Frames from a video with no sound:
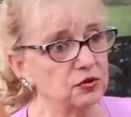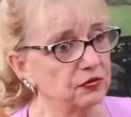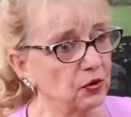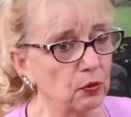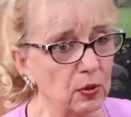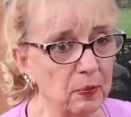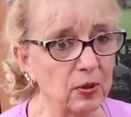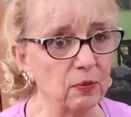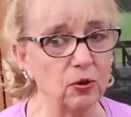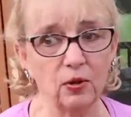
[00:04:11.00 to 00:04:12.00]
George is very
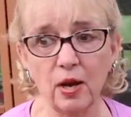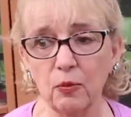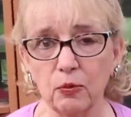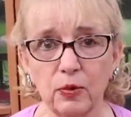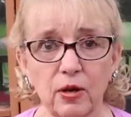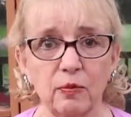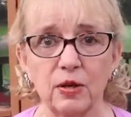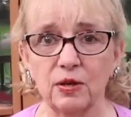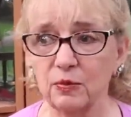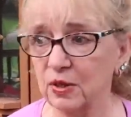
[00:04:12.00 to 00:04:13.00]
reputable. I would
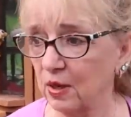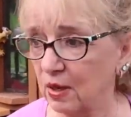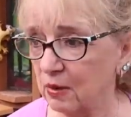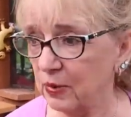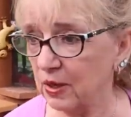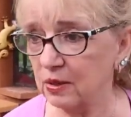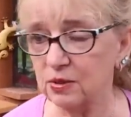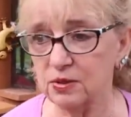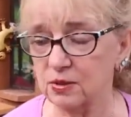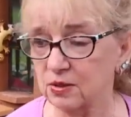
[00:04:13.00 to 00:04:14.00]
recommend him to anybody.
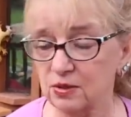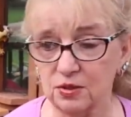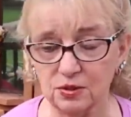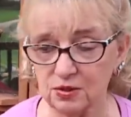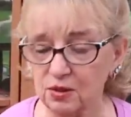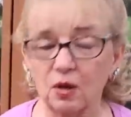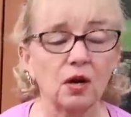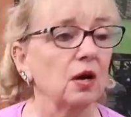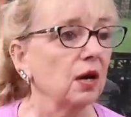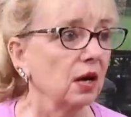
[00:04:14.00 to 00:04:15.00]
This isn't just,
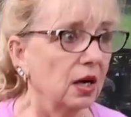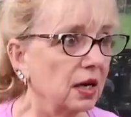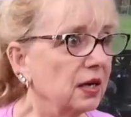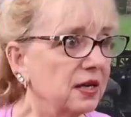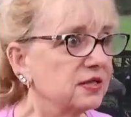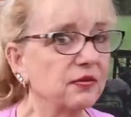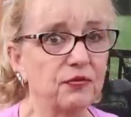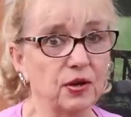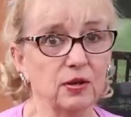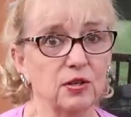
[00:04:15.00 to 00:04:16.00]
he's a
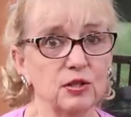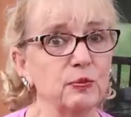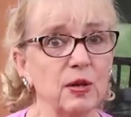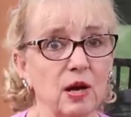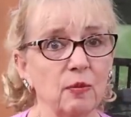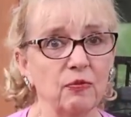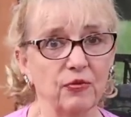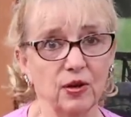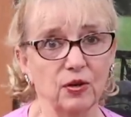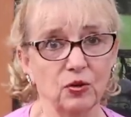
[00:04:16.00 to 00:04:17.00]
friend. He's become a
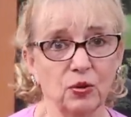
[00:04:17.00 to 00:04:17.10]
friend.